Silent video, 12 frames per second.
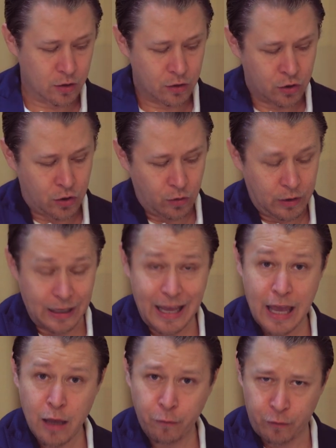to the
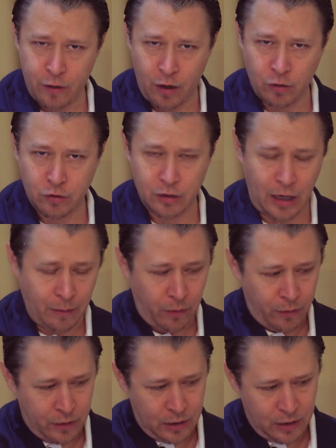F note, I'm
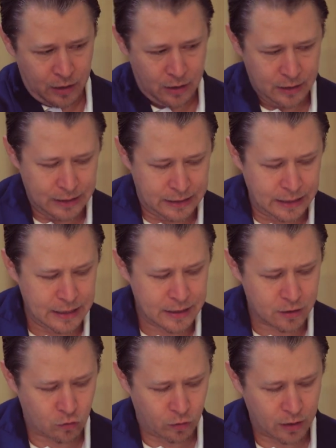on the D
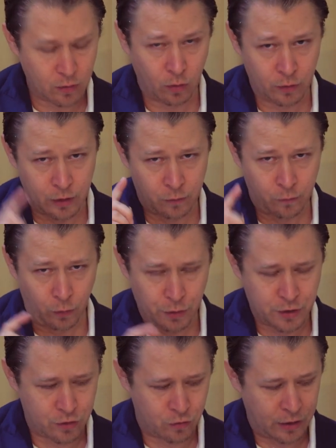string or the 4th
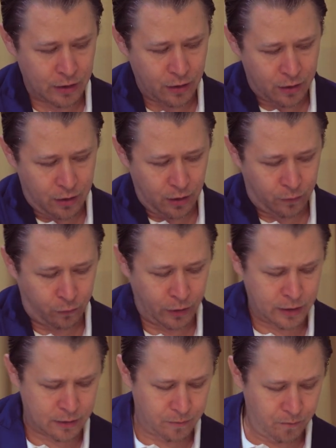string, 3rd
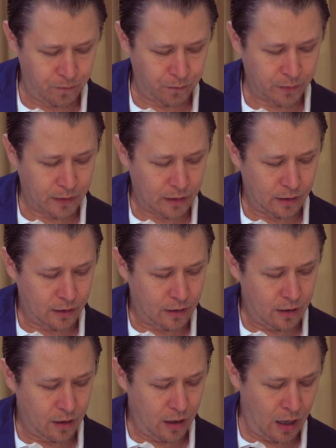fret.
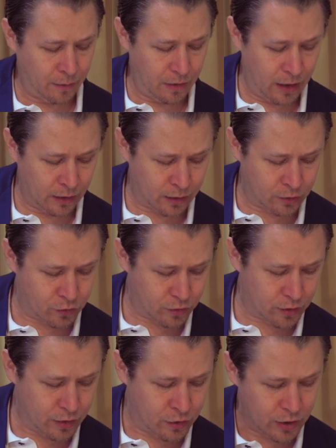
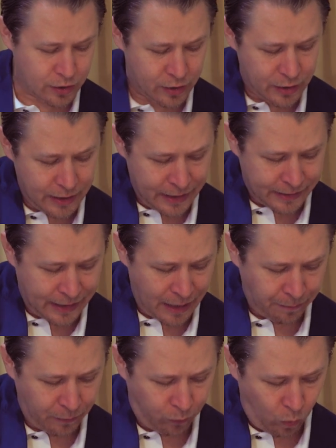I just see a
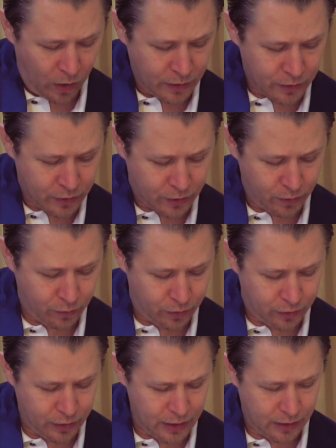gap of 1, 2,
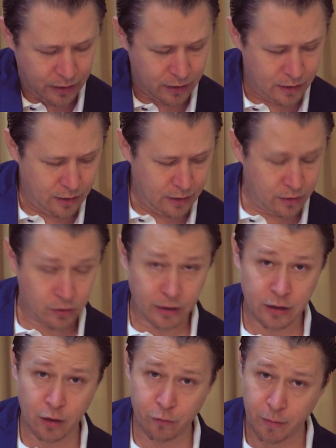3. So I
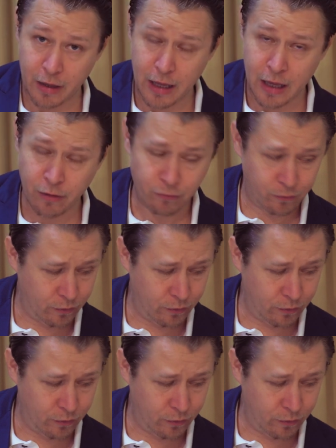go from F